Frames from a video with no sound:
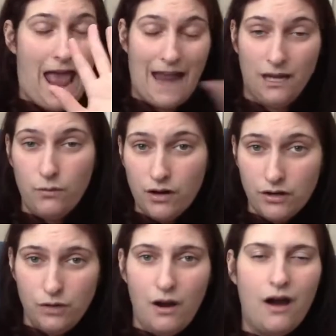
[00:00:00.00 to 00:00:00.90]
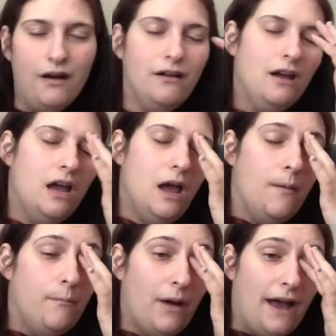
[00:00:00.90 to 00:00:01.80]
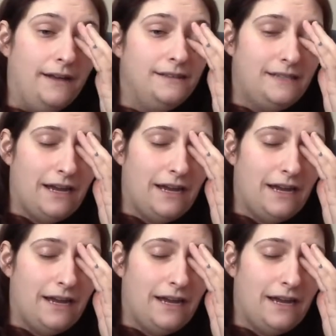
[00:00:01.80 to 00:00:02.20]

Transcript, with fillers: anywhere you are, but